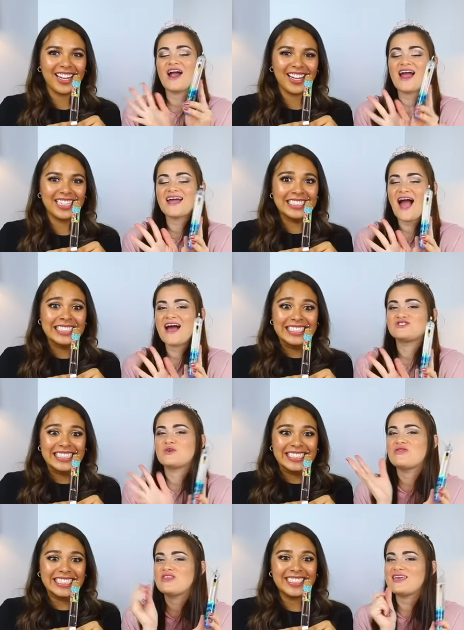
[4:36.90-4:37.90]
Speaker 1: Alright guys,
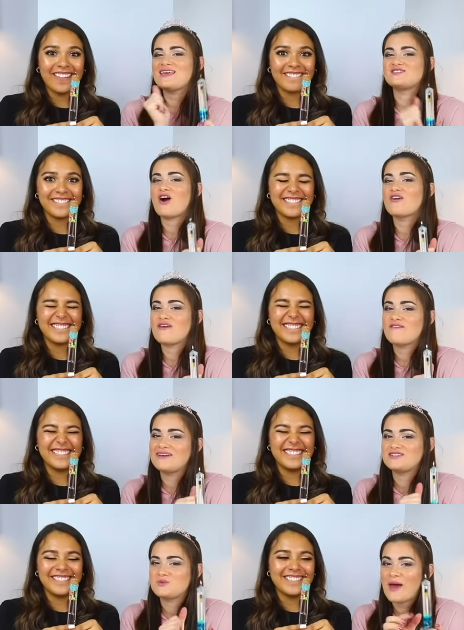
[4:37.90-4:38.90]
so these are the
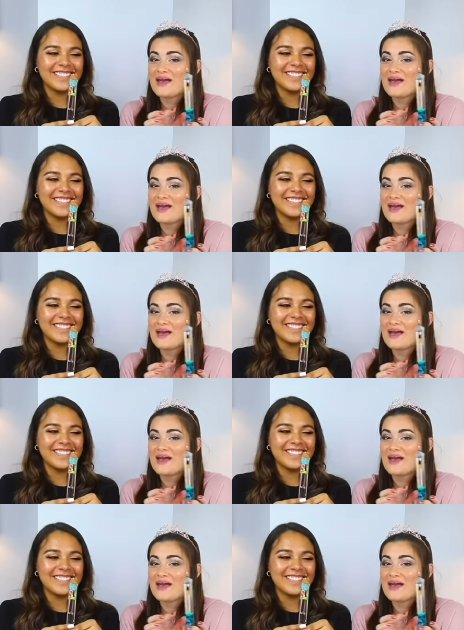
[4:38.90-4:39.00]
finished